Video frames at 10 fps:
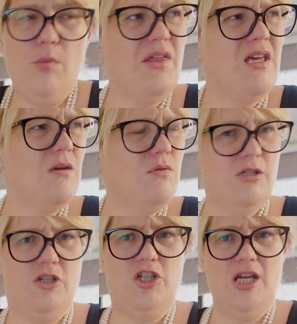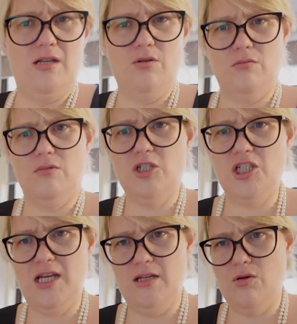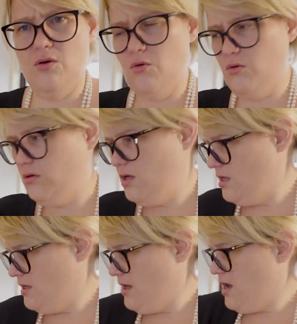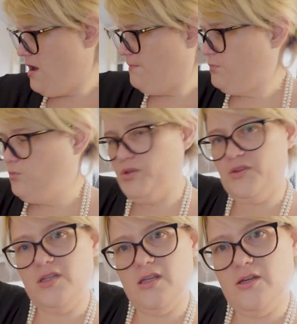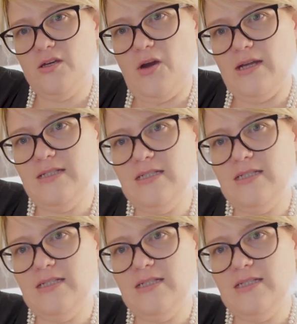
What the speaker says: I think it was a Shein haul, with the crazy